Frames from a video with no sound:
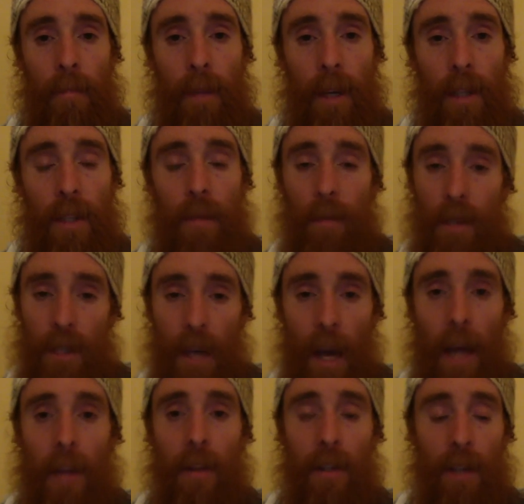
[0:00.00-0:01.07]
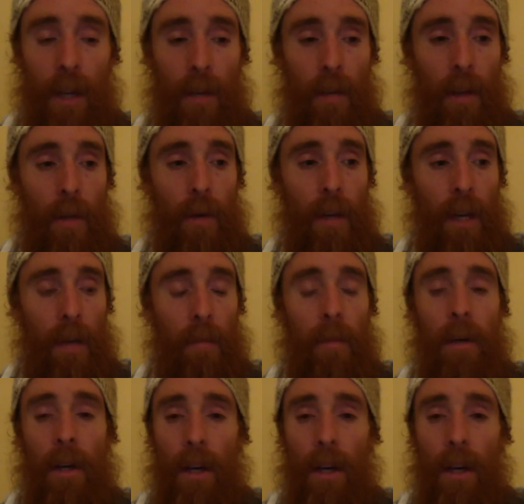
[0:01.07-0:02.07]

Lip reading: He's the Messiah, the Son of Elohim.